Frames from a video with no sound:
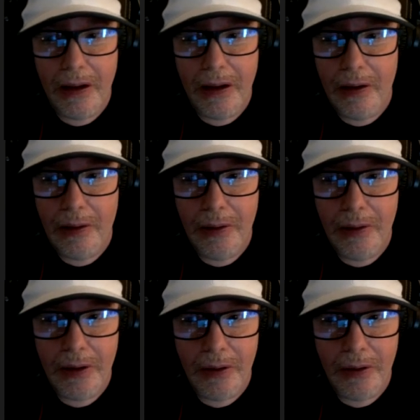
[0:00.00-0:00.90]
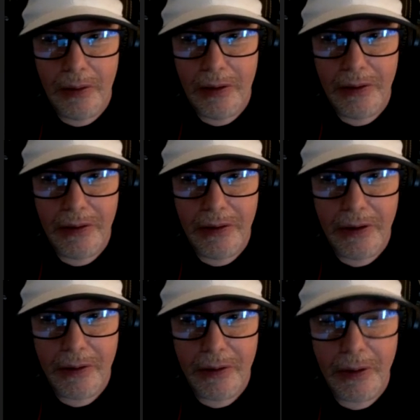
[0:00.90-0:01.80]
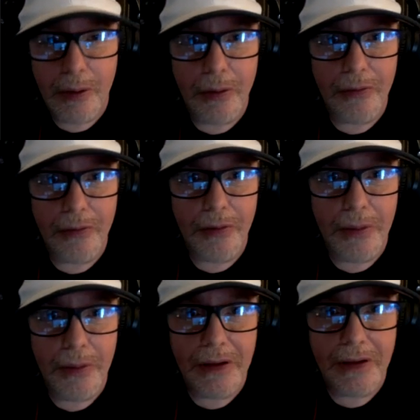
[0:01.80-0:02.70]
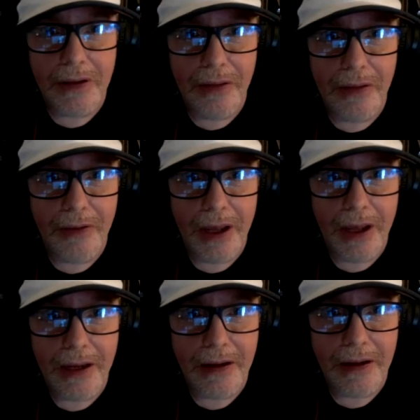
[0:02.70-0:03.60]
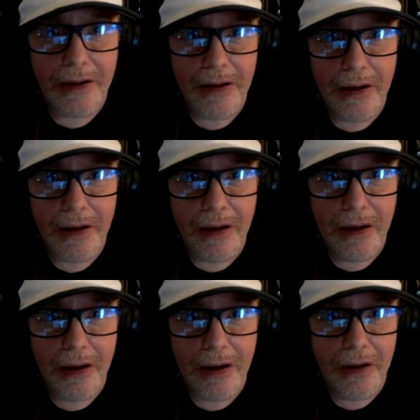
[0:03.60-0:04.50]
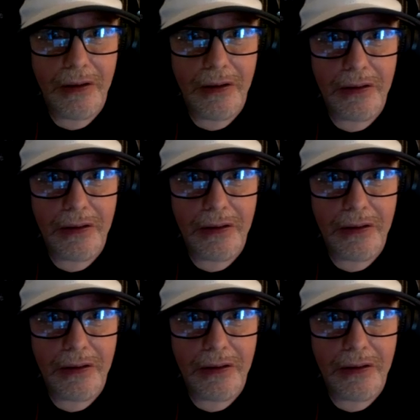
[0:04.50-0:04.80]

you could record from inside the van and just